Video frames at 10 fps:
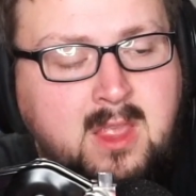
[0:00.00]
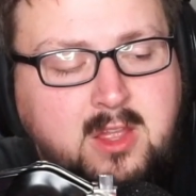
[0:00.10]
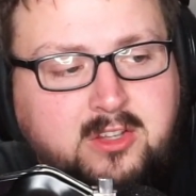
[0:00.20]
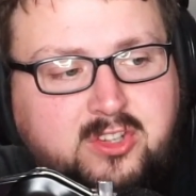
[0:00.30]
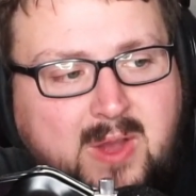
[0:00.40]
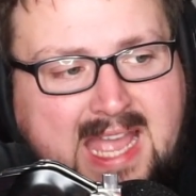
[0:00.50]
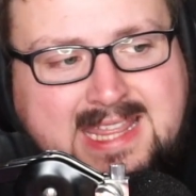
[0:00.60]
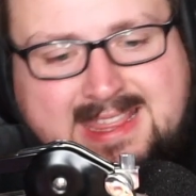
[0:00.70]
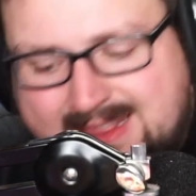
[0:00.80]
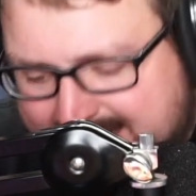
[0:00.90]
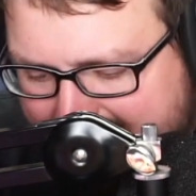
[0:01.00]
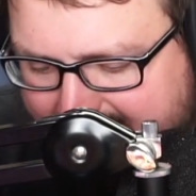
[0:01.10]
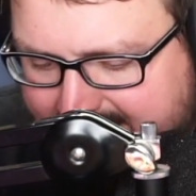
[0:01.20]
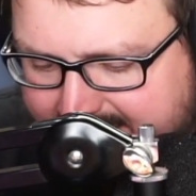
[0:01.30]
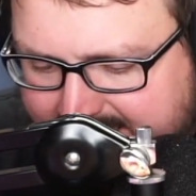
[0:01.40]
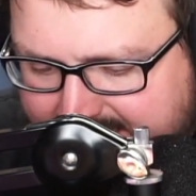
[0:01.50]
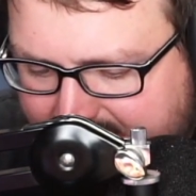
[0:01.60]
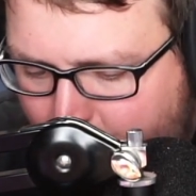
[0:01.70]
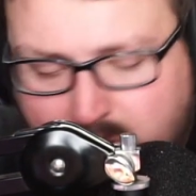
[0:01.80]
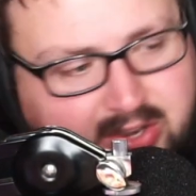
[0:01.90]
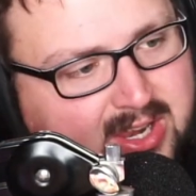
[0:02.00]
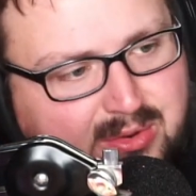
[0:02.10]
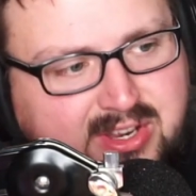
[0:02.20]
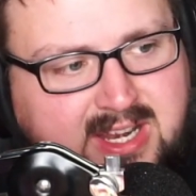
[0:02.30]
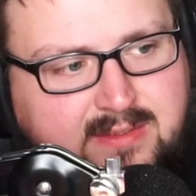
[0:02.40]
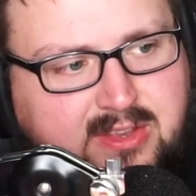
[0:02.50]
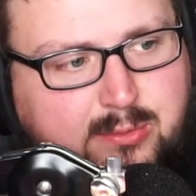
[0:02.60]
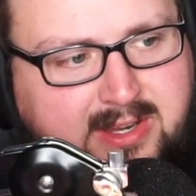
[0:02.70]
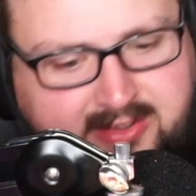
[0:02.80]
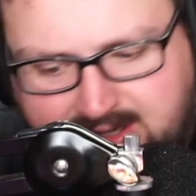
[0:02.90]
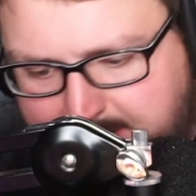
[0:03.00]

So I think originally I was going to give this one a C,